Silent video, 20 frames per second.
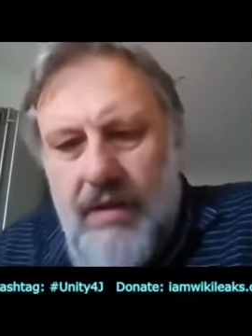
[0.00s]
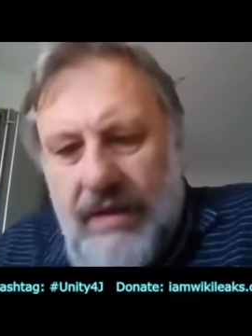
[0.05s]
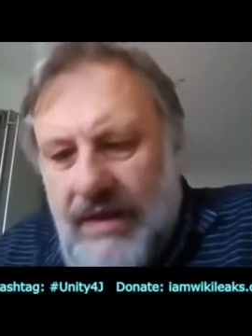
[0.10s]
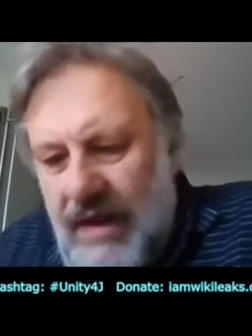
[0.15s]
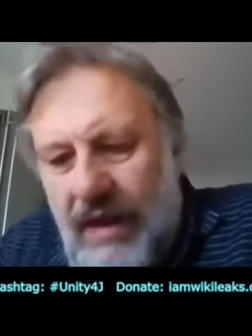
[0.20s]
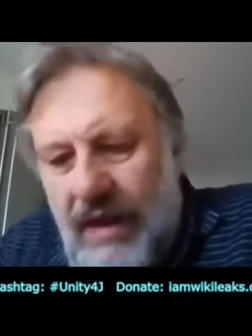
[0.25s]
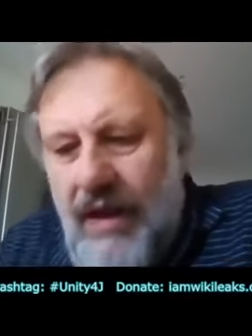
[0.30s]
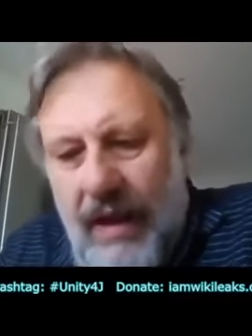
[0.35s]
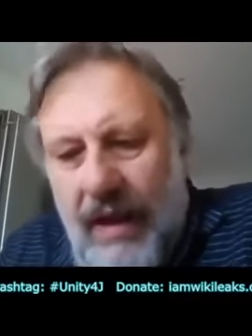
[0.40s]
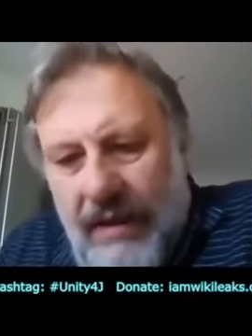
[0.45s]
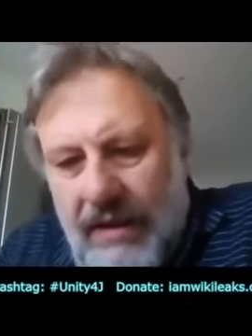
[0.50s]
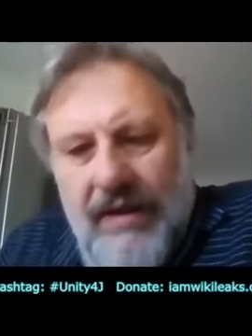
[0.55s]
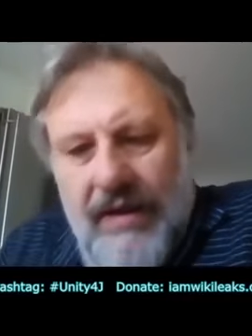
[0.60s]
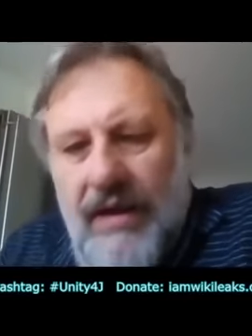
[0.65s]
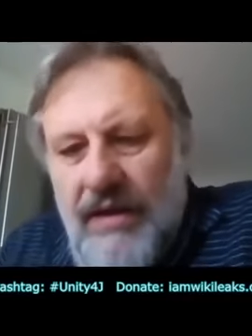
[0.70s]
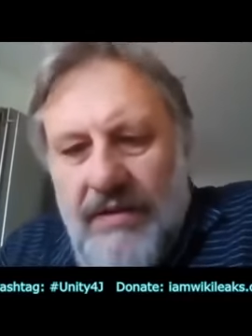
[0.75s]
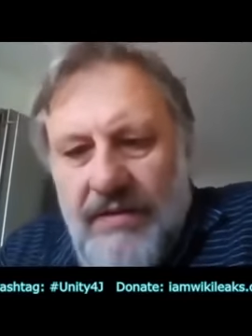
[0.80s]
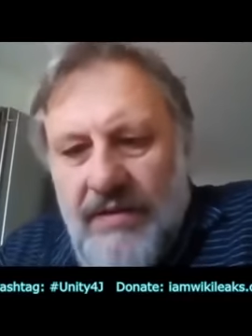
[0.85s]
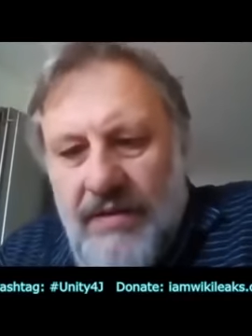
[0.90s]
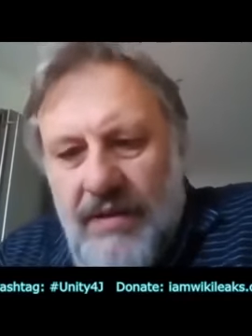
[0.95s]
Hillary
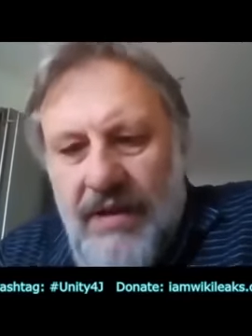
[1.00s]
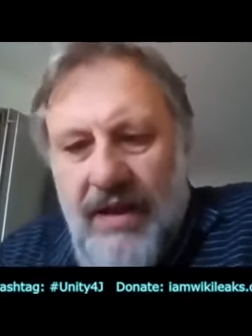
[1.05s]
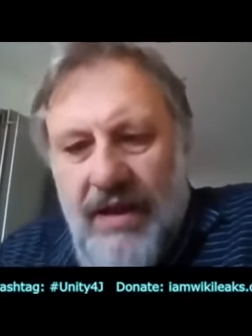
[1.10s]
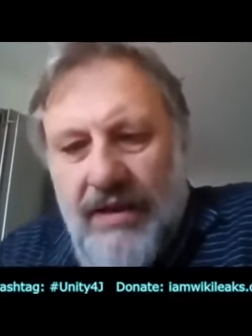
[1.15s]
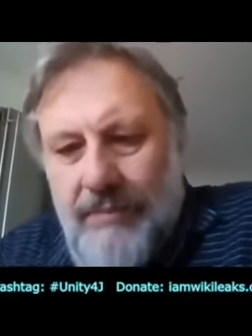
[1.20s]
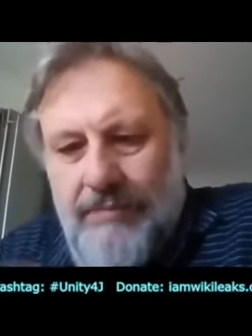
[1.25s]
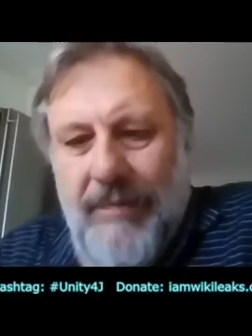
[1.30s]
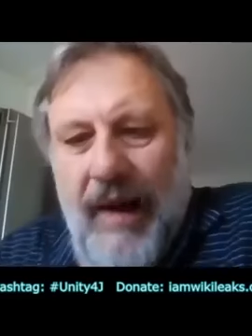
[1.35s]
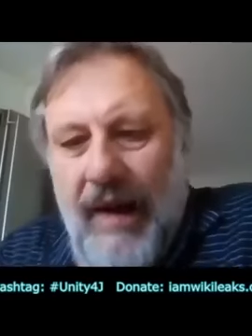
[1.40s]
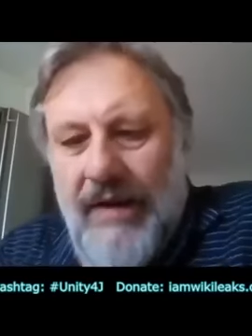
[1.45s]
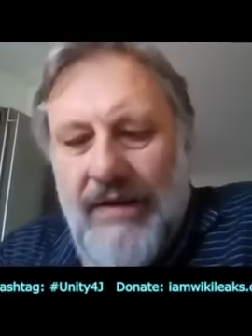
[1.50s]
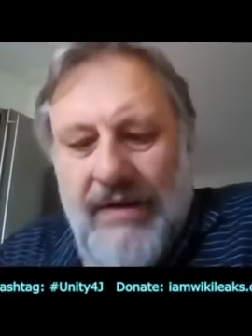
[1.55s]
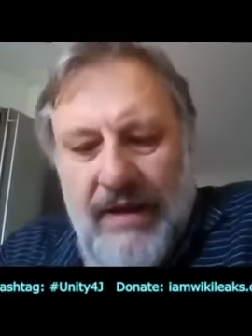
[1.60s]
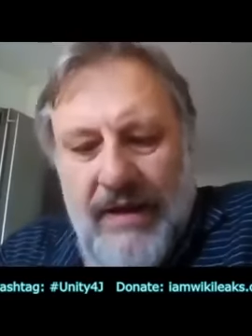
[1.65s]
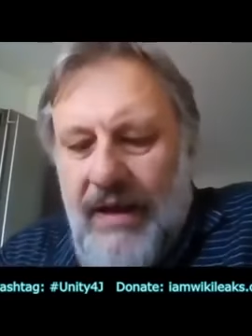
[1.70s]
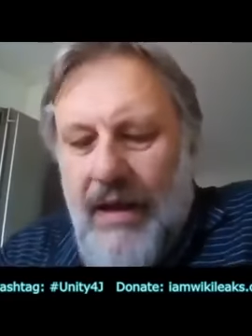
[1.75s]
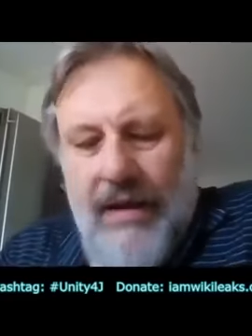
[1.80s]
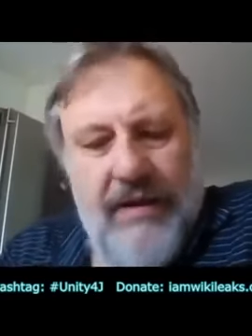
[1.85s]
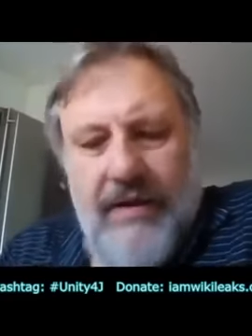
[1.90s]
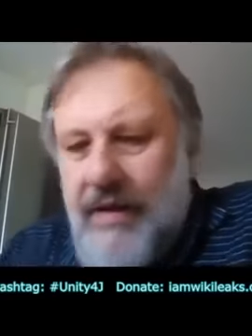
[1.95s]
Clinton had
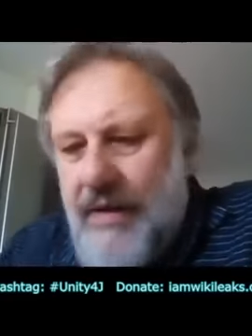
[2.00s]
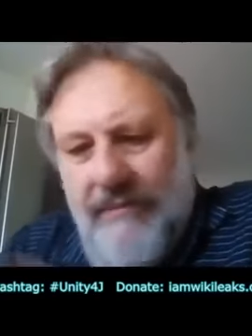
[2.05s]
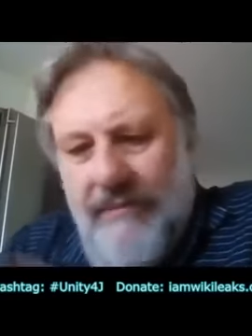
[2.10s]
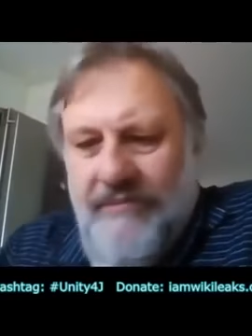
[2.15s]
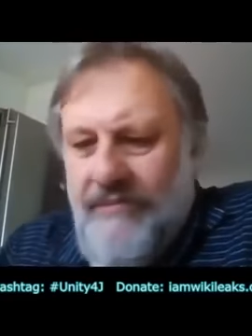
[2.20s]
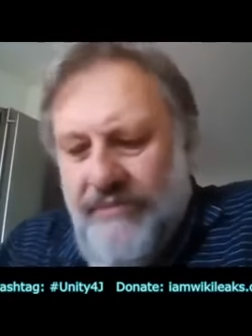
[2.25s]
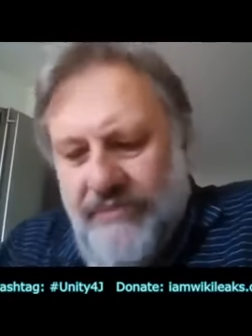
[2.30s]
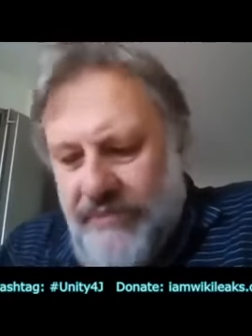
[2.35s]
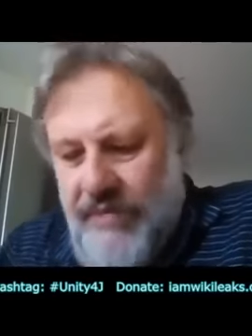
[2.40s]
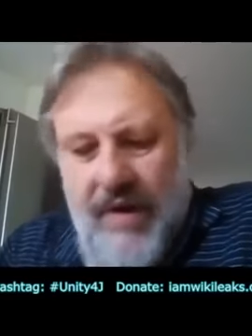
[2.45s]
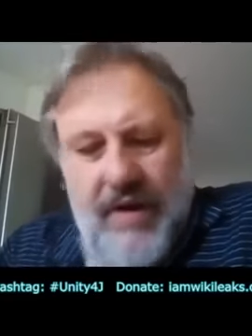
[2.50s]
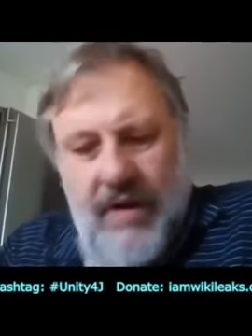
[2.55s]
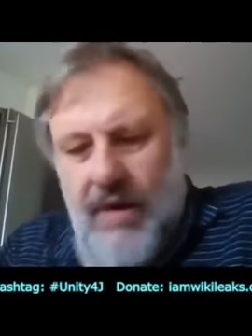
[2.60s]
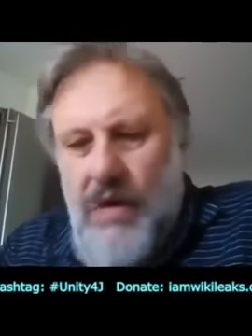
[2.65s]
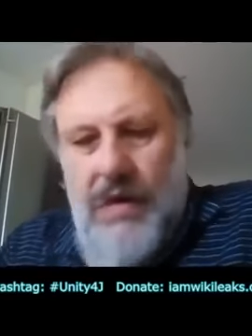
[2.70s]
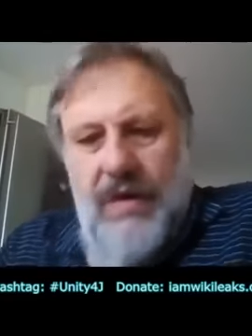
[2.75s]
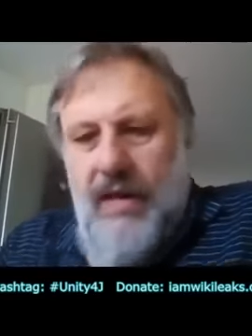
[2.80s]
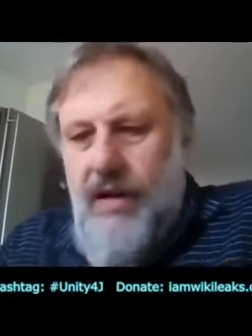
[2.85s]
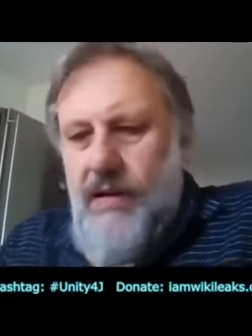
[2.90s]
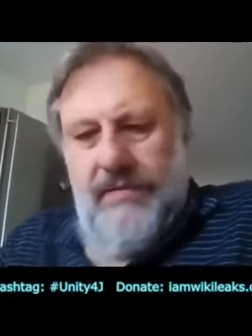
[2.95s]
practically
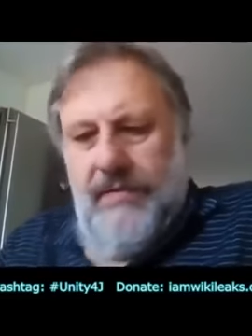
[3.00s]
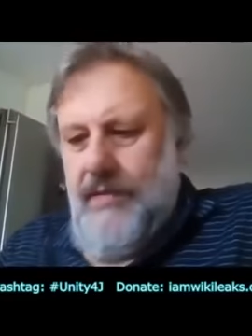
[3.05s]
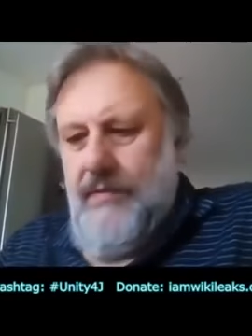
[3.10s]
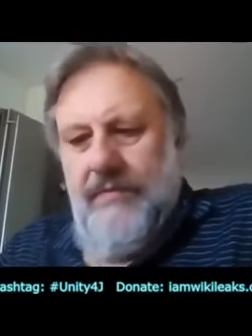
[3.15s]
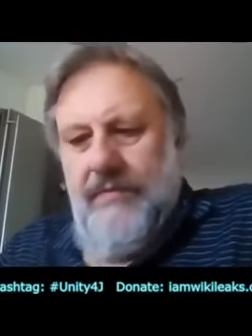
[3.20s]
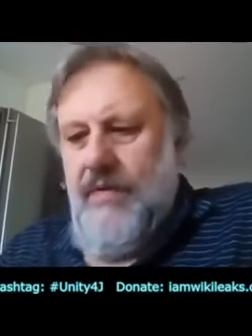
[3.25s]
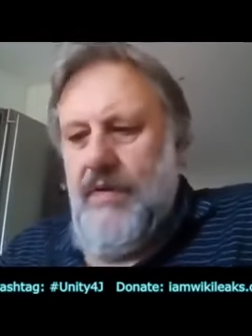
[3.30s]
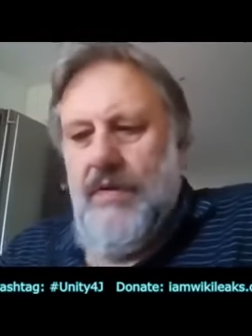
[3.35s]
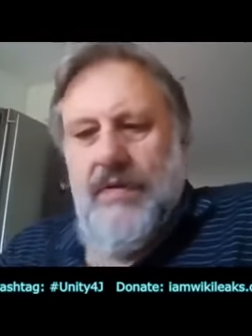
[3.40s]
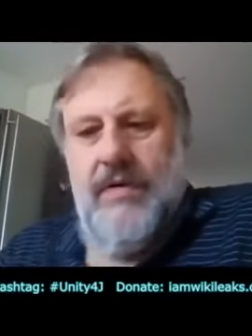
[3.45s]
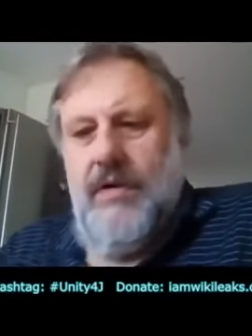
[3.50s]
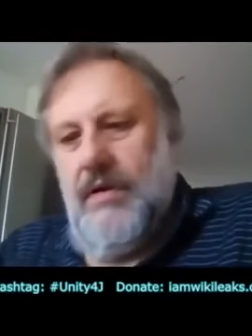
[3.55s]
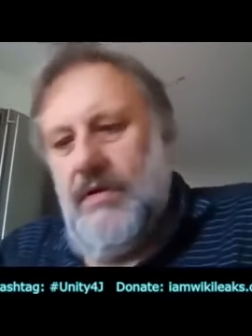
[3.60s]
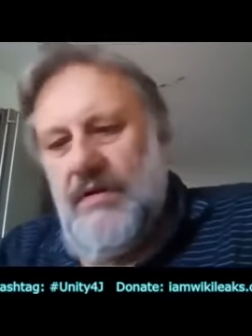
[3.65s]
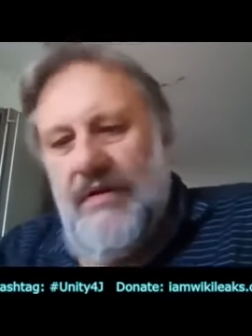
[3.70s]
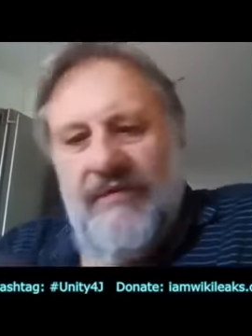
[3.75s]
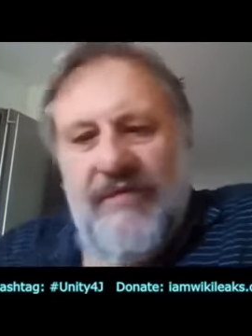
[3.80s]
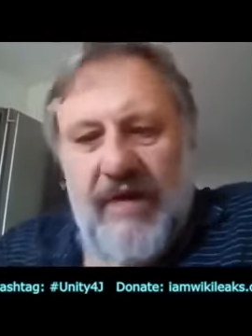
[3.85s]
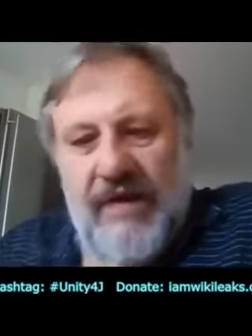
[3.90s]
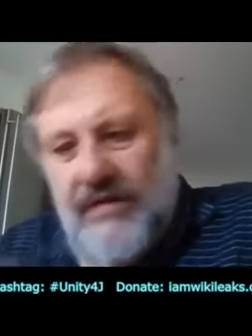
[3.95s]

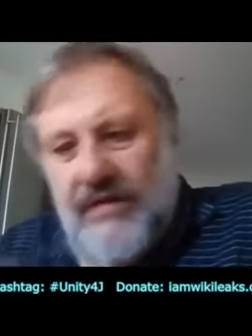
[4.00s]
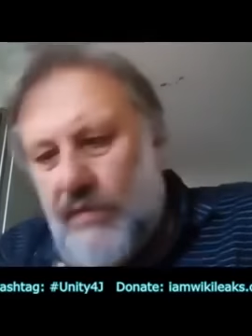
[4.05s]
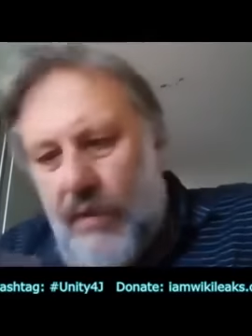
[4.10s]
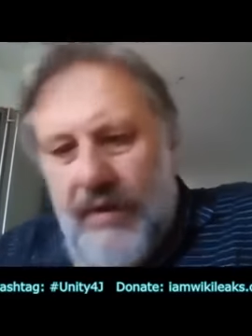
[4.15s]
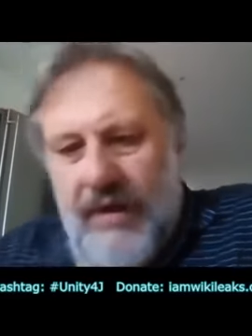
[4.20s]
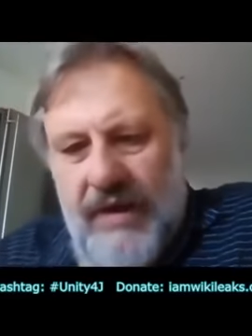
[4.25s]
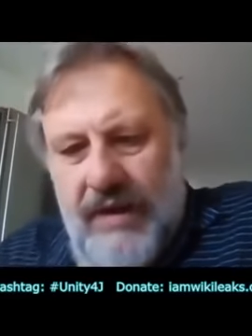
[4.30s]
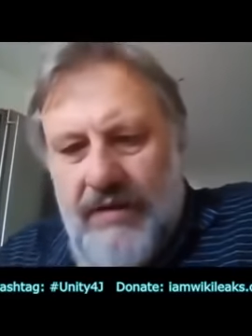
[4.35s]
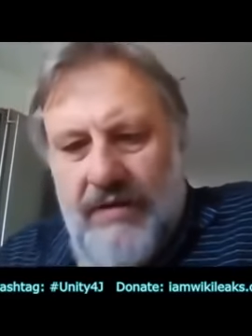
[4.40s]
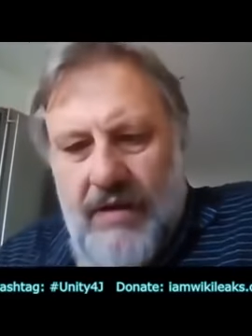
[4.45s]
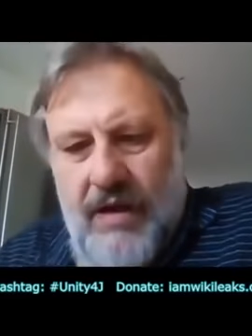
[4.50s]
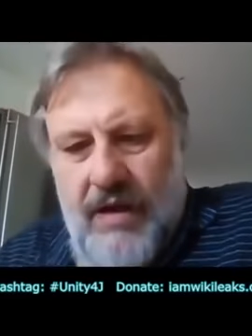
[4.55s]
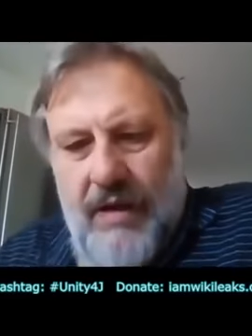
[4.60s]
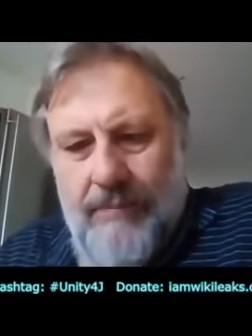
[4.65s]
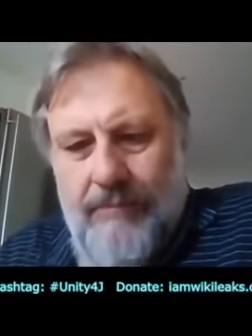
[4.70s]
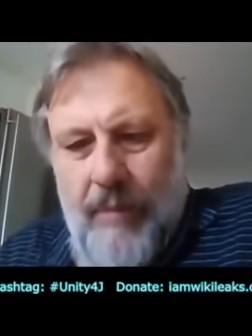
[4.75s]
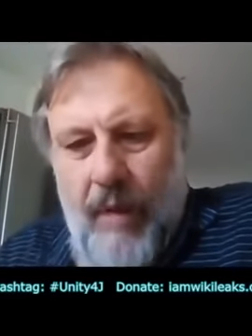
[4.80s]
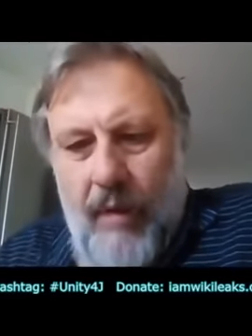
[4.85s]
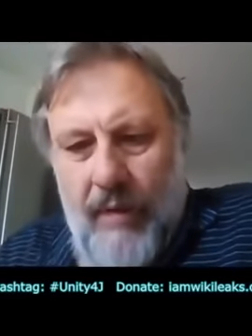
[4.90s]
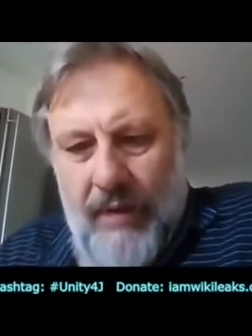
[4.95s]
the victory in
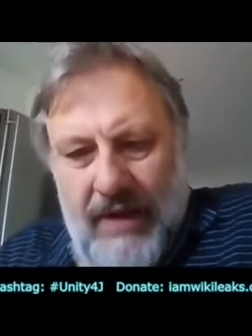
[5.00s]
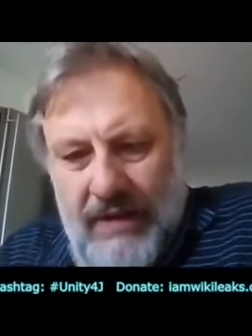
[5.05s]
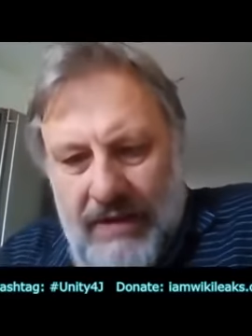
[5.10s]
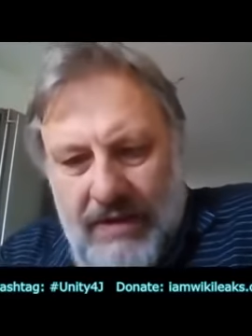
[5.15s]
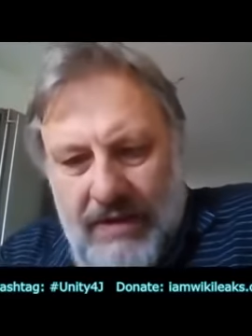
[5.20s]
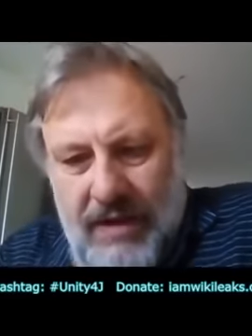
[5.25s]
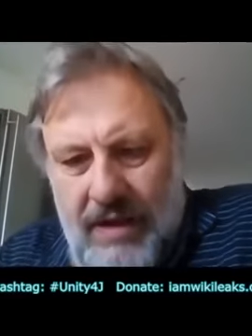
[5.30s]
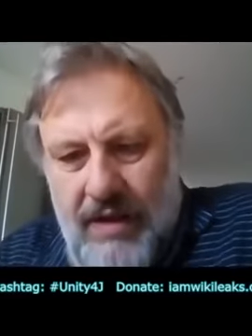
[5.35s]
her pocket.